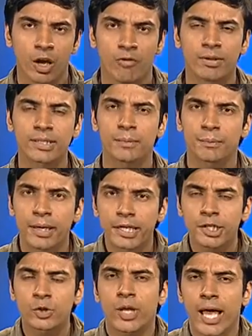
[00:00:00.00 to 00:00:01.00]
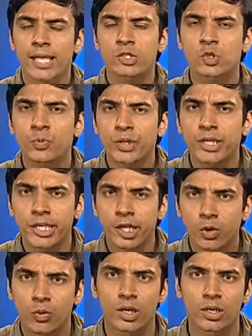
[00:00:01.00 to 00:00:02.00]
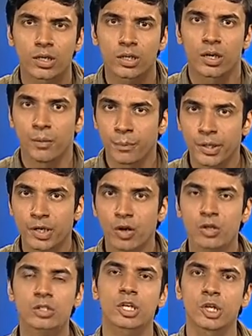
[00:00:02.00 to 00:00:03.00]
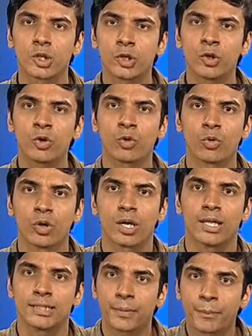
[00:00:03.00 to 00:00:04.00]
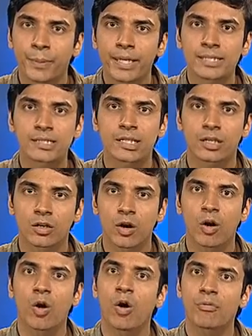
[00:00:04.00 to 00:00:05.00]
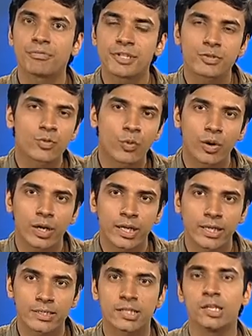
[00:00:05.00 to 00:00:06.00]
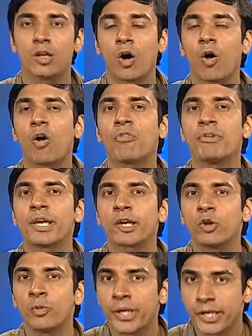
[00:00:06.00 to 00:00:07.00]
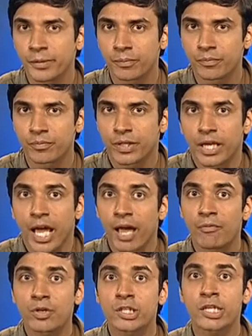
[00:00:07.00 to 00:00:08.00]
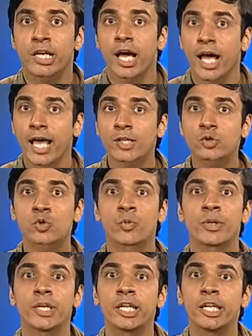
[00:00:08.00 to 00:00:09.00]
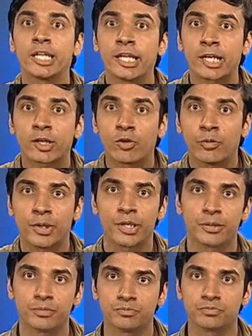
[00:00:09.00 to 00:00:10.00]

Well, the magnitude has to be equal, because you know the basic law of this world is the law of equilibrium. Everything has to be in equilibrium.